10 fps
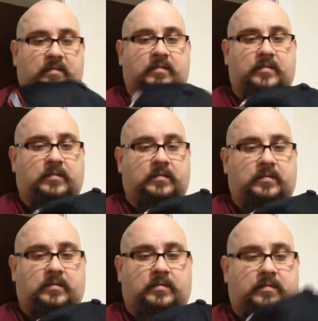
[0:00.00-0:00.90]

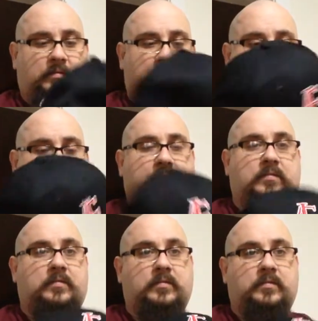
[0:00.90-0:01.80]

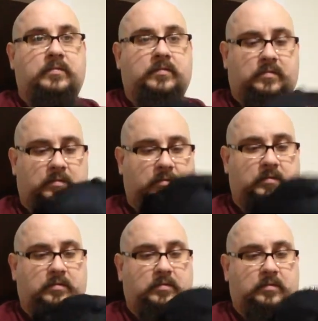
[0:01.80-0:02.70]

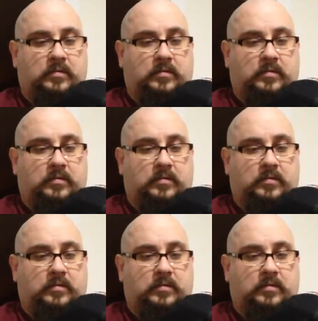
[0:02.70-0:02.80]
Nothing is said.